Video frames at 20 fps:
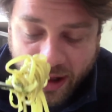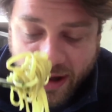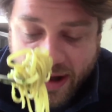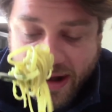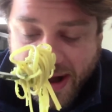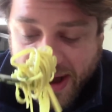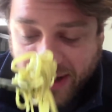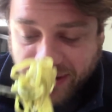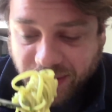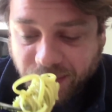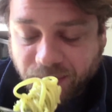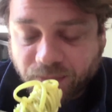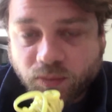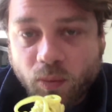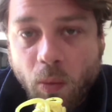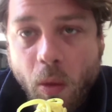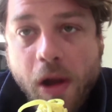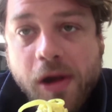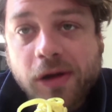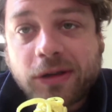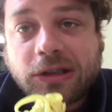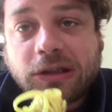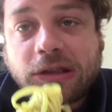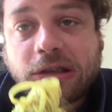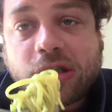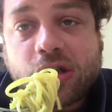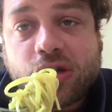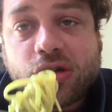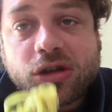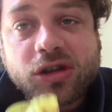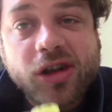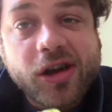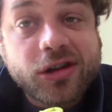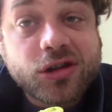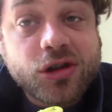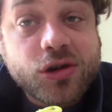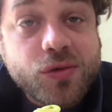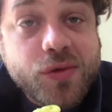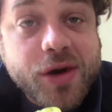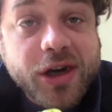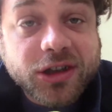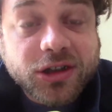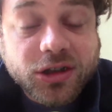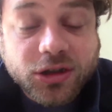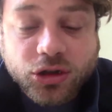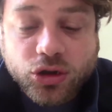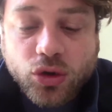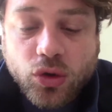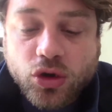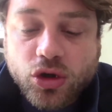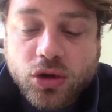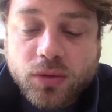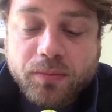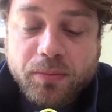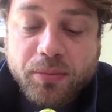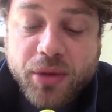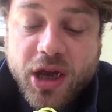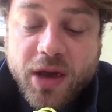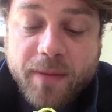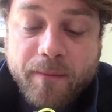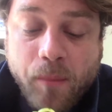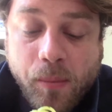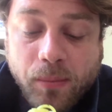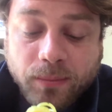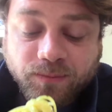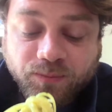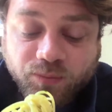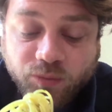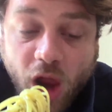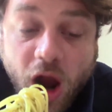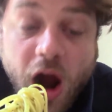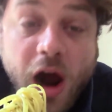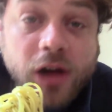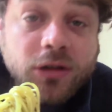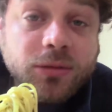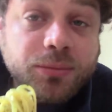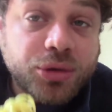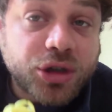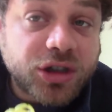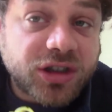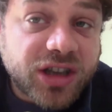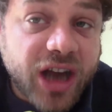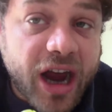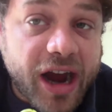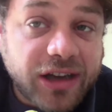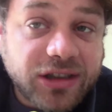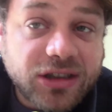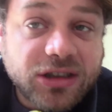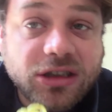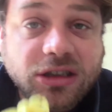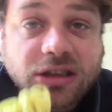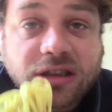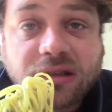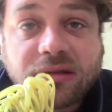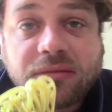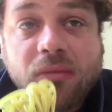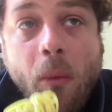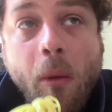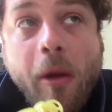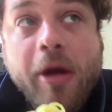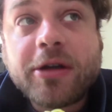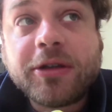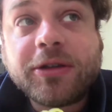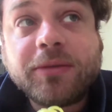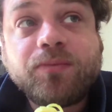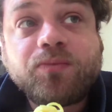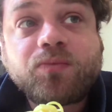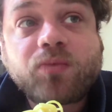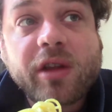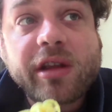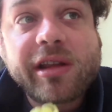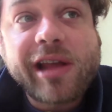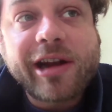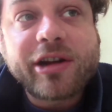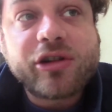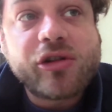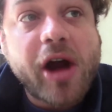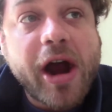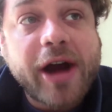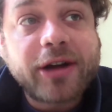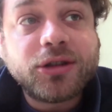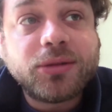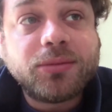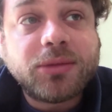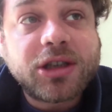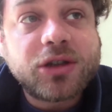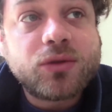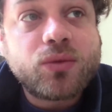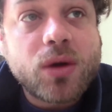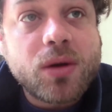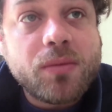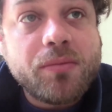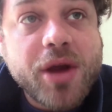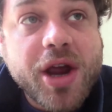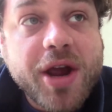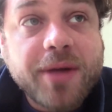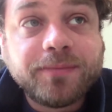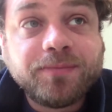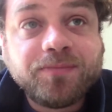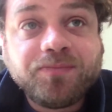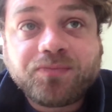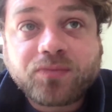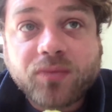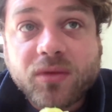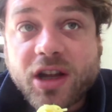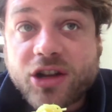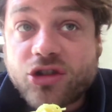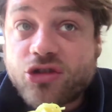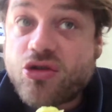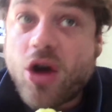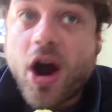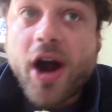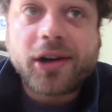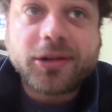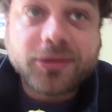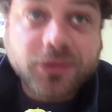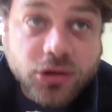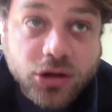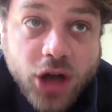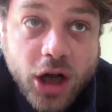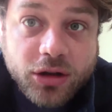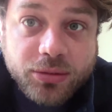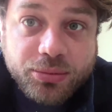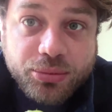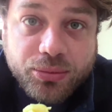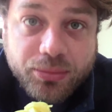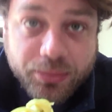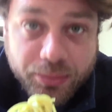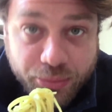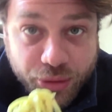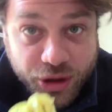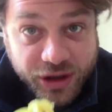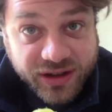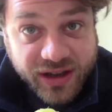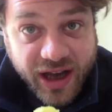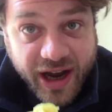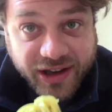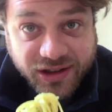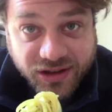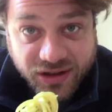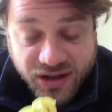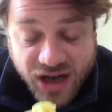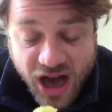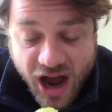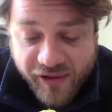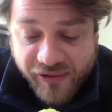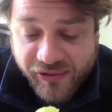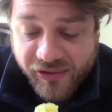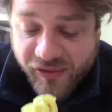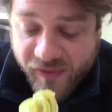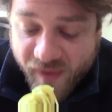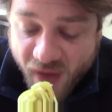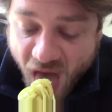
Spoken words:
and you take the risk to be unprecise, and then the argument will be that you are not precise enough.